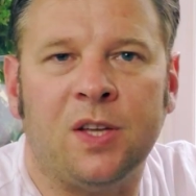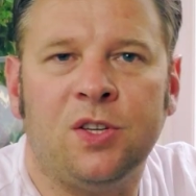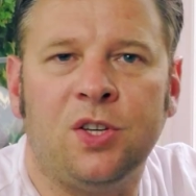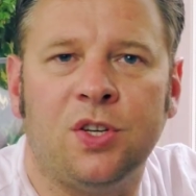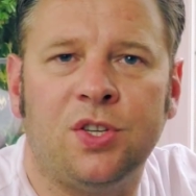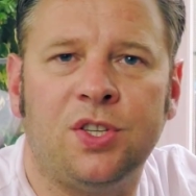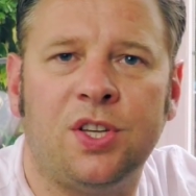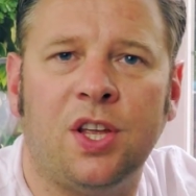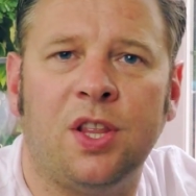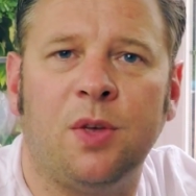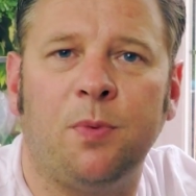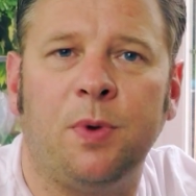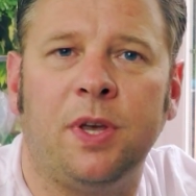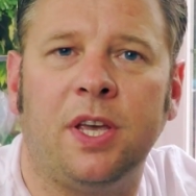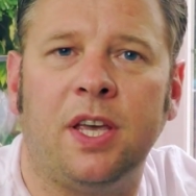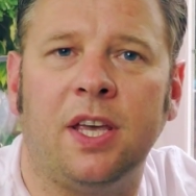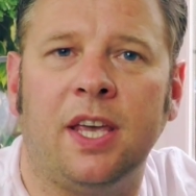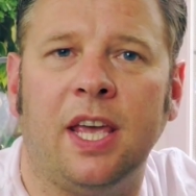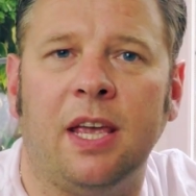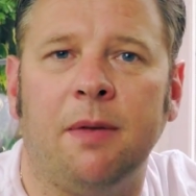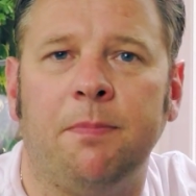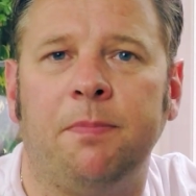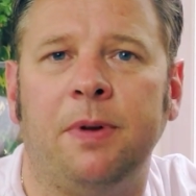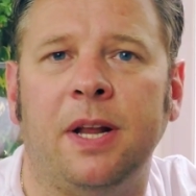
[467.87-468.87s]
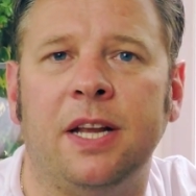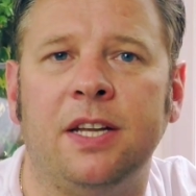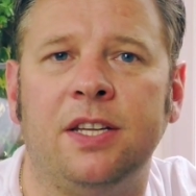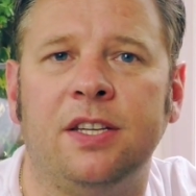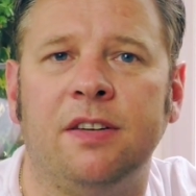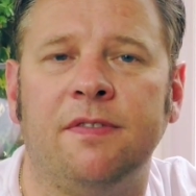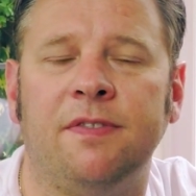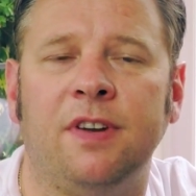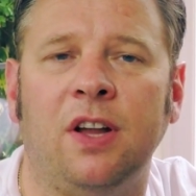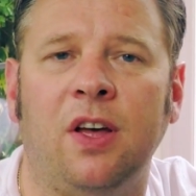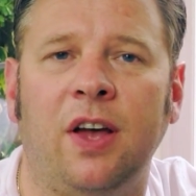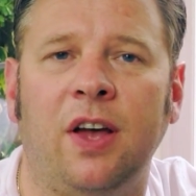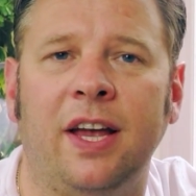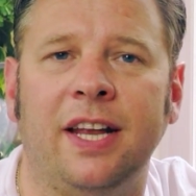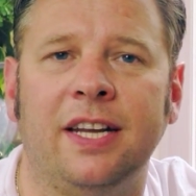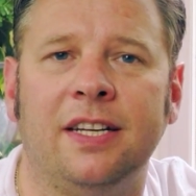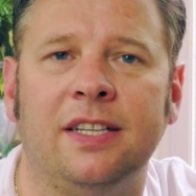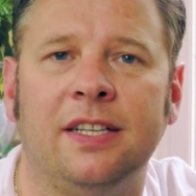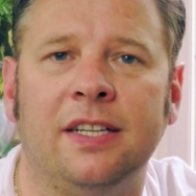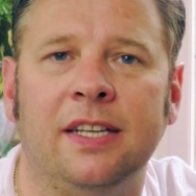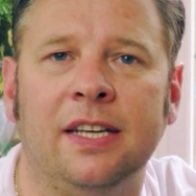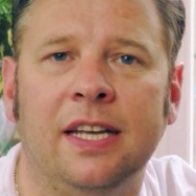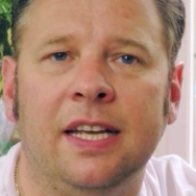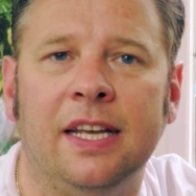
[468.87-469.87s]
just so that we can keep plenty of
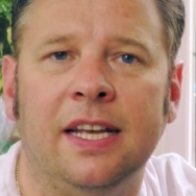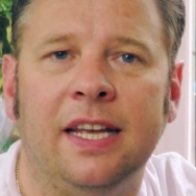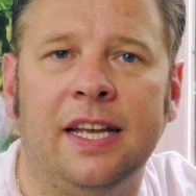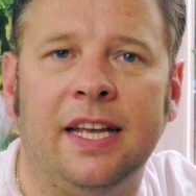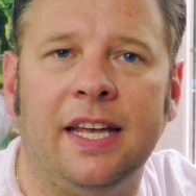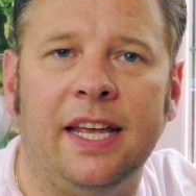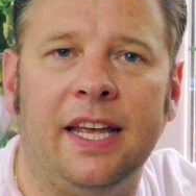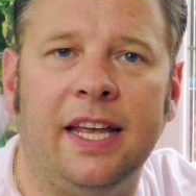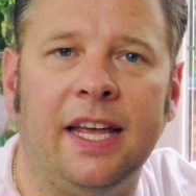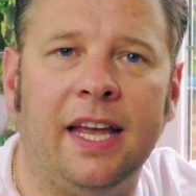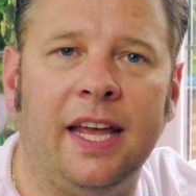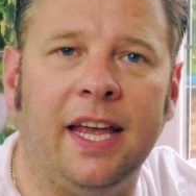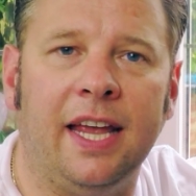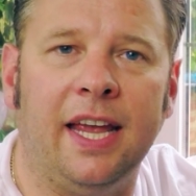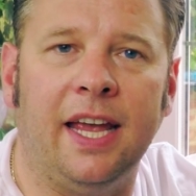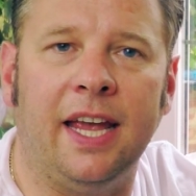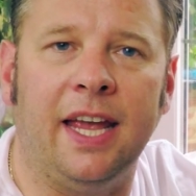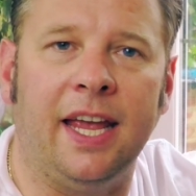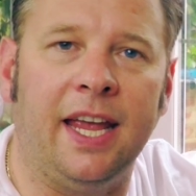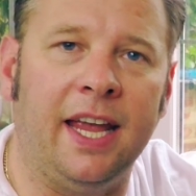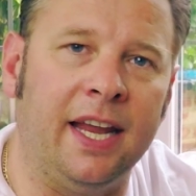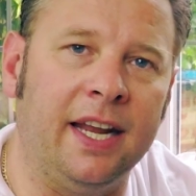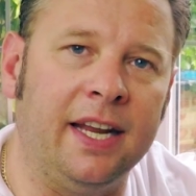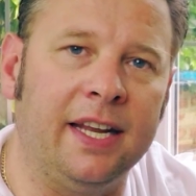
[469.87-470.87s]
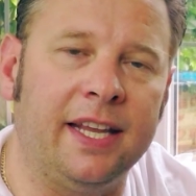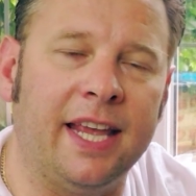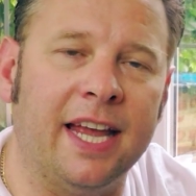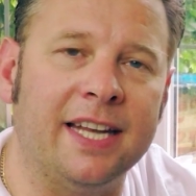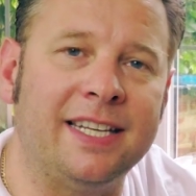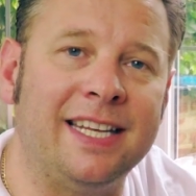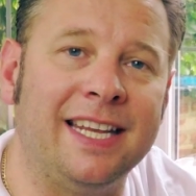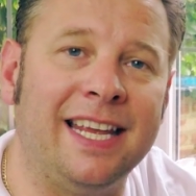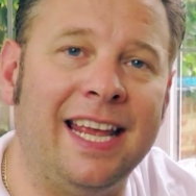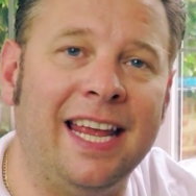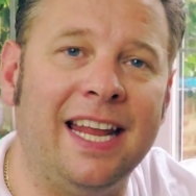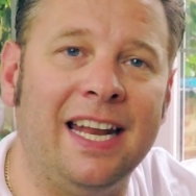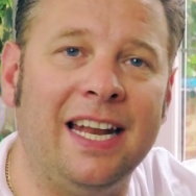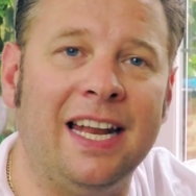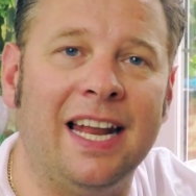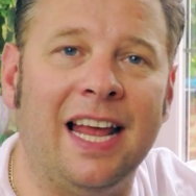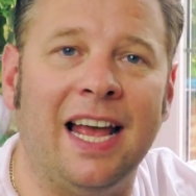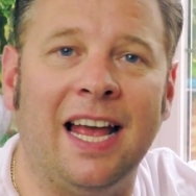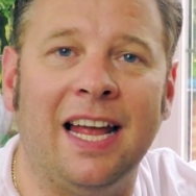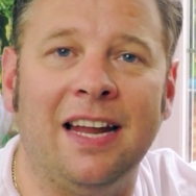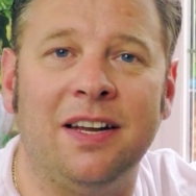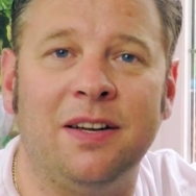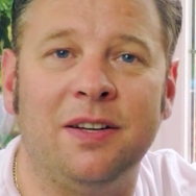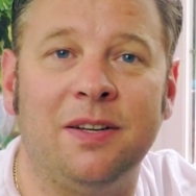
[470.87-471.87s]
light in, getting in
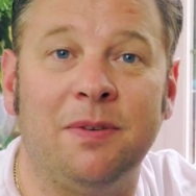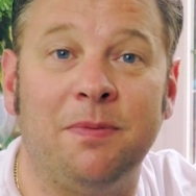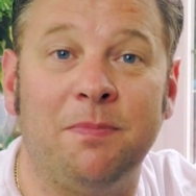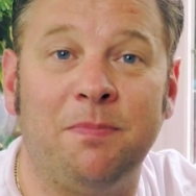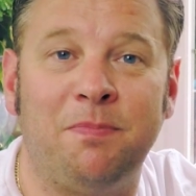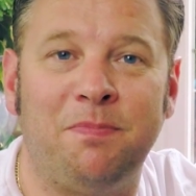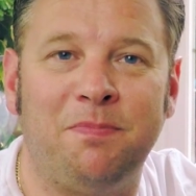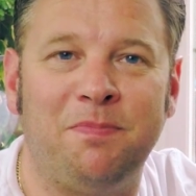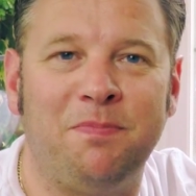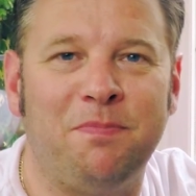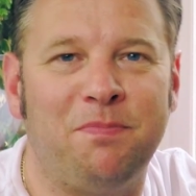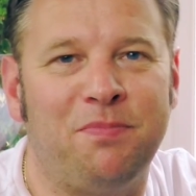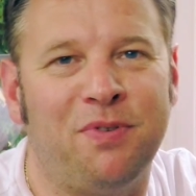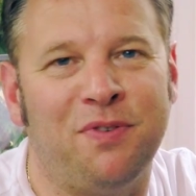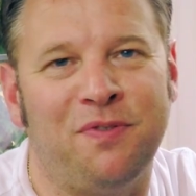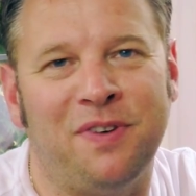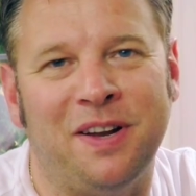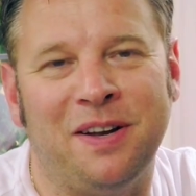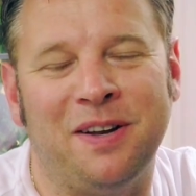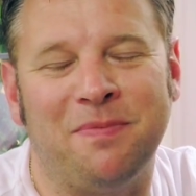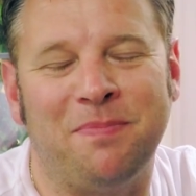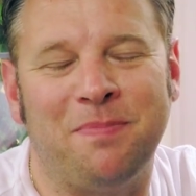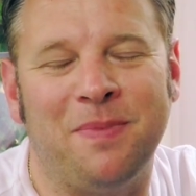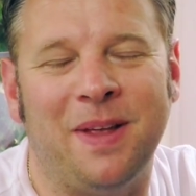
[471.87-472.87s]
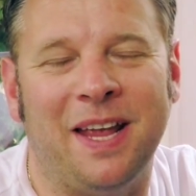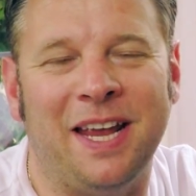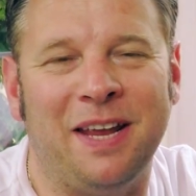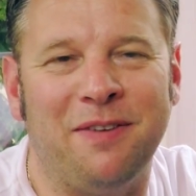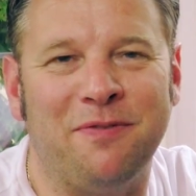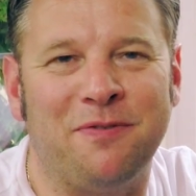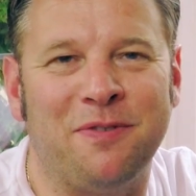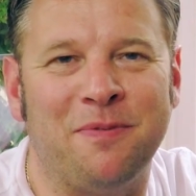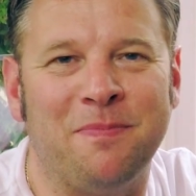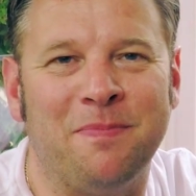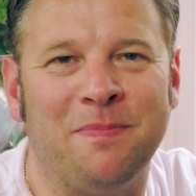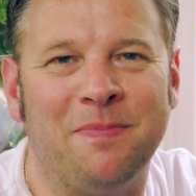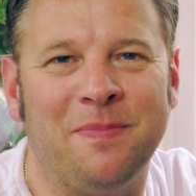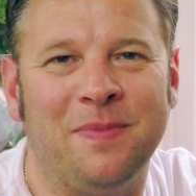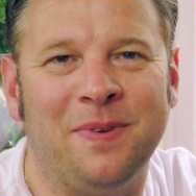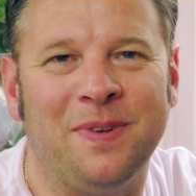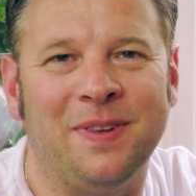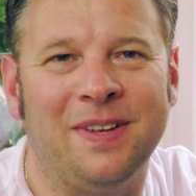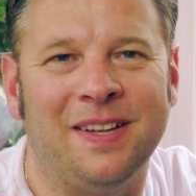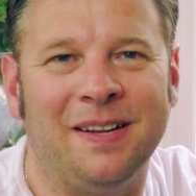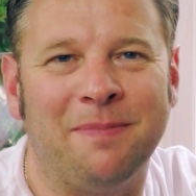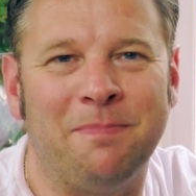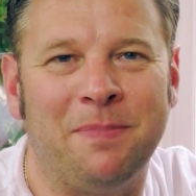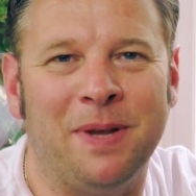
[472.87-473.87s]
and prevent heat from
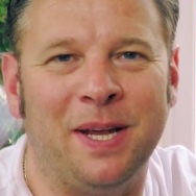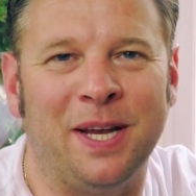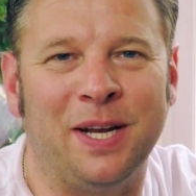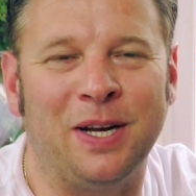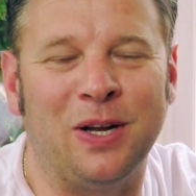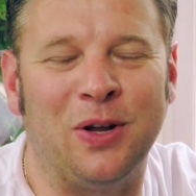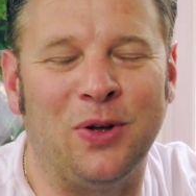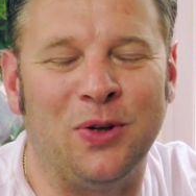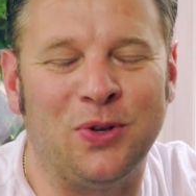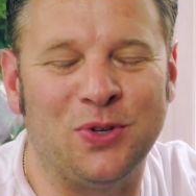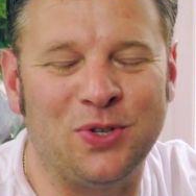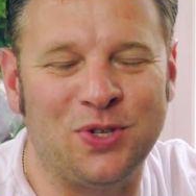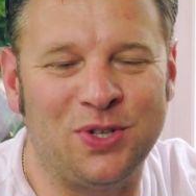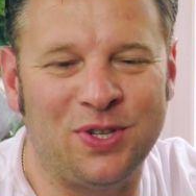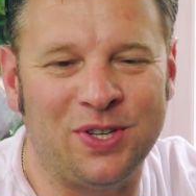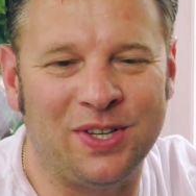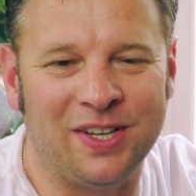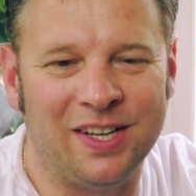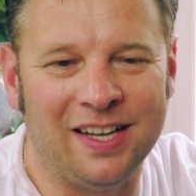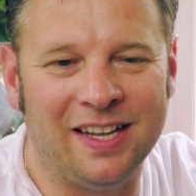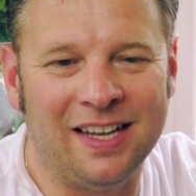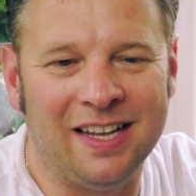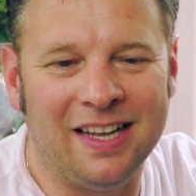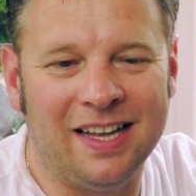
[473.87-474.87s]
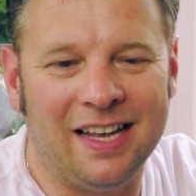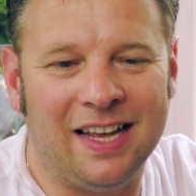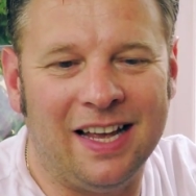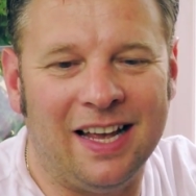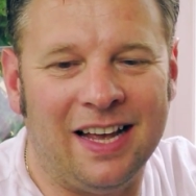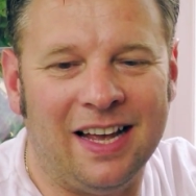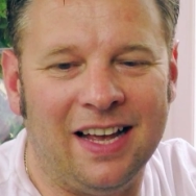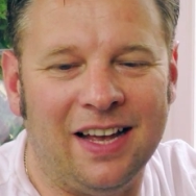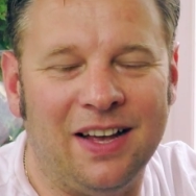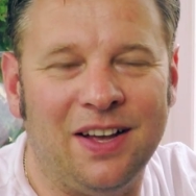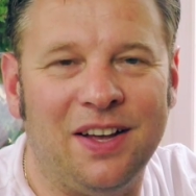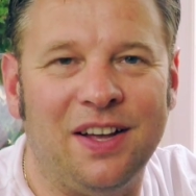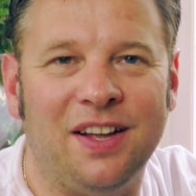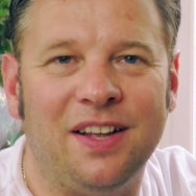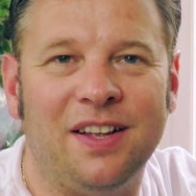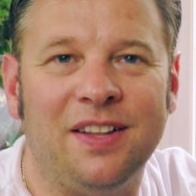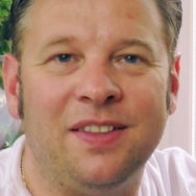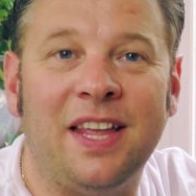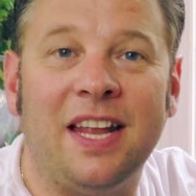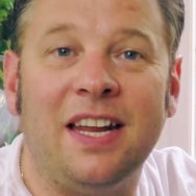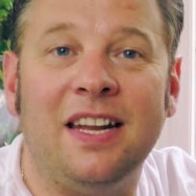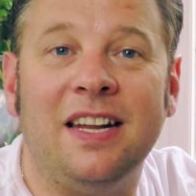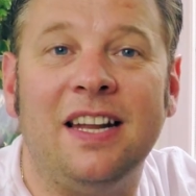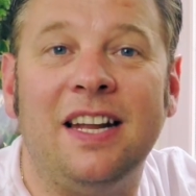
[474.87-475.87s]
being lost. Uh,
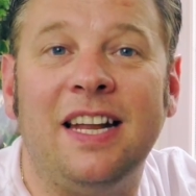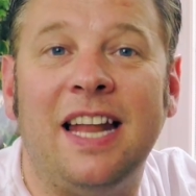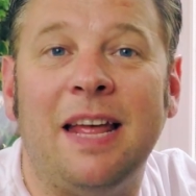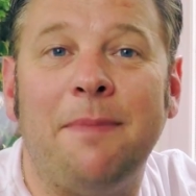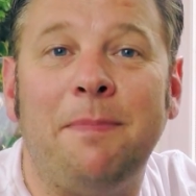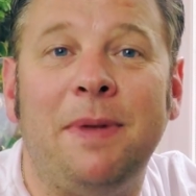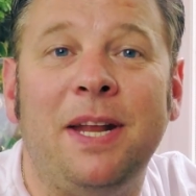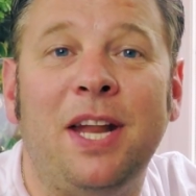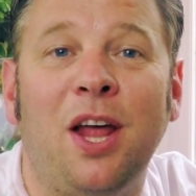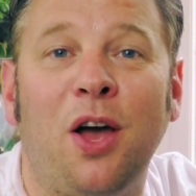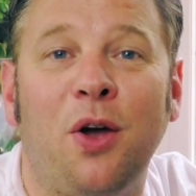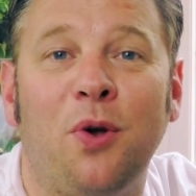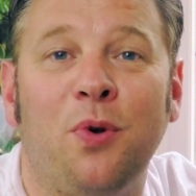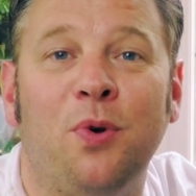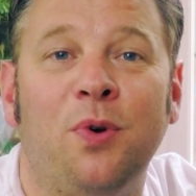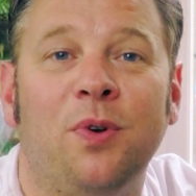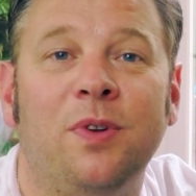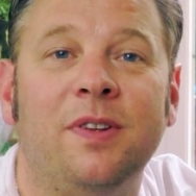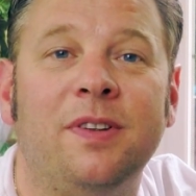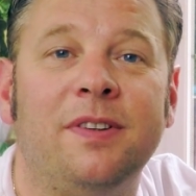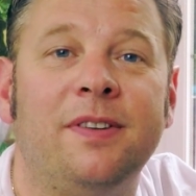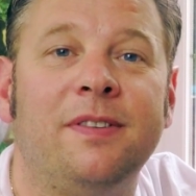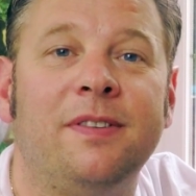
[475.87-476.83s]
then let me know.